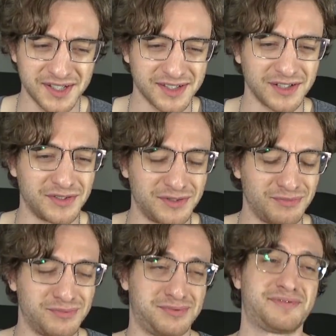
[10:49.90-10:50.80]
It's like,
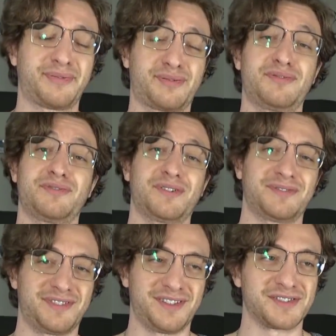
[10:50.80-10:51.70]

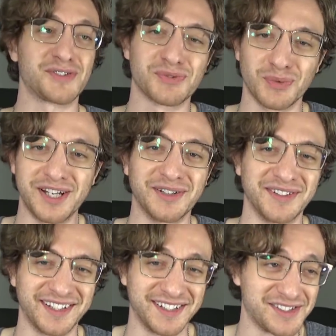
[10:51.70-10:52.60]
this is real.
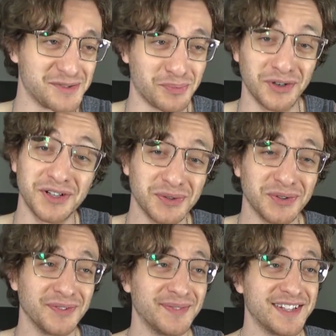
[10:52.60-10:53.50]
Like, this is pretty
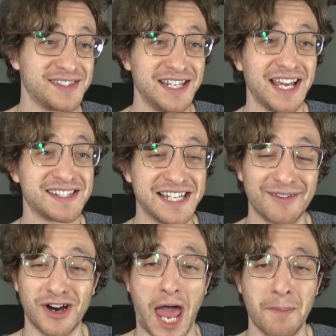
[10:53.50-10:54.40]
cool. It's
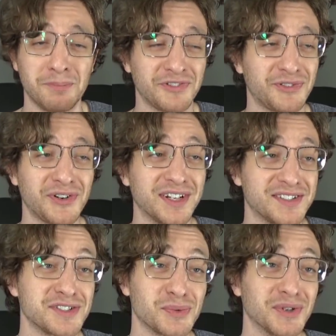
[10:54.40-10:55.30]
never happened before, and
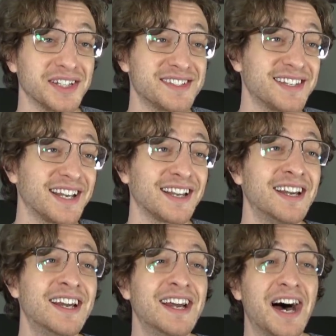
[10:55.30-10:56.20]
it's just really sick.
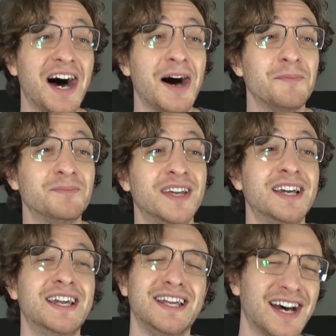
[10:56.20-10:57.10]
In
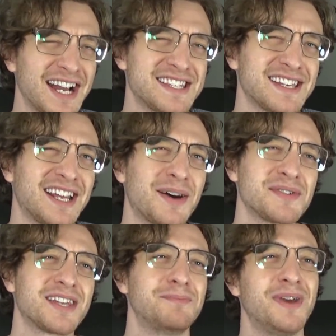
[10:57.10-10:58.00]
hindsight, I
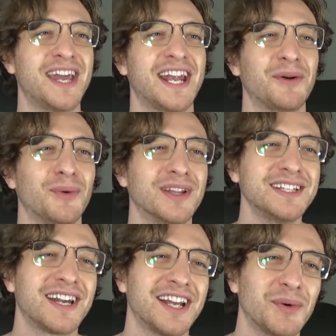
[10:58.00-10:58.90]
was like, man, I
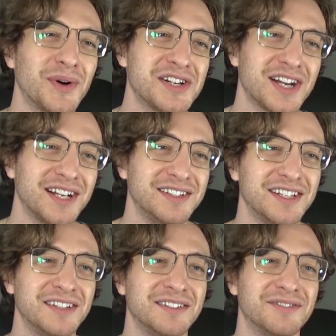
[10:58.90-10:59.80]
really kind of wish I
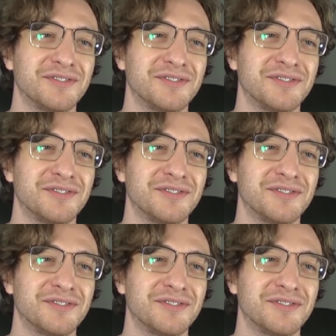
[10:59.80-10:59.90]
didn't